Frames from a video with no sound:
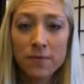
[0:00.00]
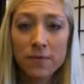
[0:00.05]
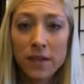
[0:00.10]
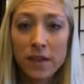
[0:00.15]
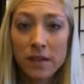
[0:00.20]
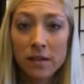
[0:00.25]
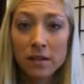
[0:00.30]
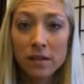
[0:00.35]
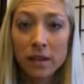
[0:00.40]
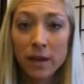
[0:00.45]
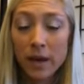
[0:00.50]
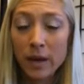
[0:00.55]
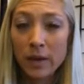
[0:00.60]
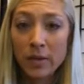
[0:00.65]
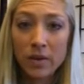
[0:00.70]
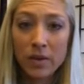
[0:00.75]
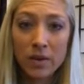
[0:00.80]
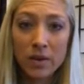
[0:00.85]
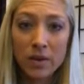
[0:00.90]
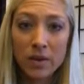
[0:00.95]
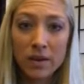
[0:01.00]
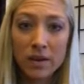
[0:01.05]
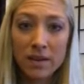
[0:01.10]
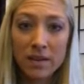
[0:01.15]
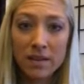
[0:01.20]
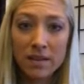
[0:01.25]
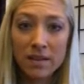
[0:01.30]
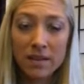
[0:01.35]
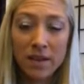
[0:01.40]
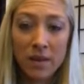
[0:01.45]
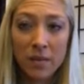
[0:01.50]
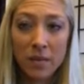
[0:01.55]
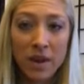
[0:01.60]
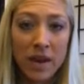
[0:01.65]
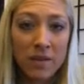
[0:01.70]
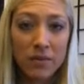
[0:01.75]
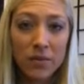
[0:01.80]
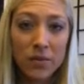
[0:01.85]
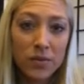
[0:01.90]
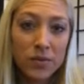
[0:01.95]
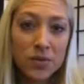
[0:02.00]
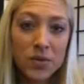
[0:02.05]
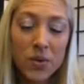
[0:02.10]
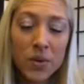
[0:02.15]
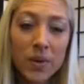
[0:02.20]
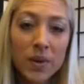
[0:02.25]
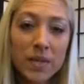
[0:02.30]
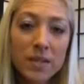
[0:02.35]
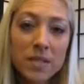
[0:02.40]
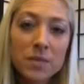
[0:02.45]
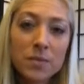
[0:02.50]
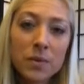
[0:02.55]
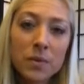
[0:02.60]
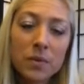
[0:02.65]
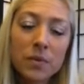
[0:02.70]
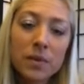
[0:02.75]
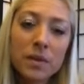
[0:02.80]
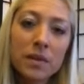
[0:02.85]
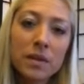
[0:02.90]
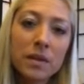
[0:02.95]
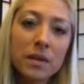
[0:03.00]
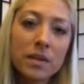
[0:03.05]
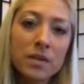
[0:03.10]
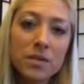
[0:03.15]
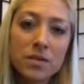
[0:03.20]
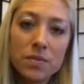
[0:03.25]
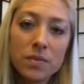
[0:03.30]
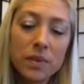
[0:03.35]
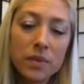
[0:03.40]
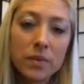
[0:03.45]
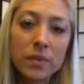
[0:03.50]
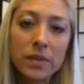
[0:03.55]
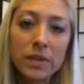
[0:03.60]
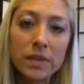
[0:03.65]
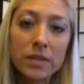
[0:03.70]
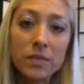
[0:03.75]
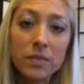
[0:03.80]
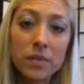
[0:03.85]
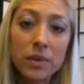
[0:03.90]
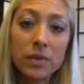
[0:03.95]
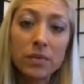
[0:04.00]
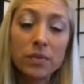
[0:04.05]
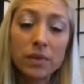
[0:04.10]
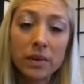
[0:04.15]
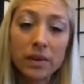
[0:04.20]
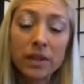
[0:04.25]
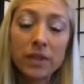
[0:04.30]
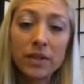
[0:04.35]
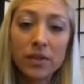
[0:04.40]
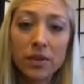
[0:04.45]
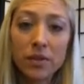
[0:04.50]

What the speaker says: feel like that we have no choice, but really, we really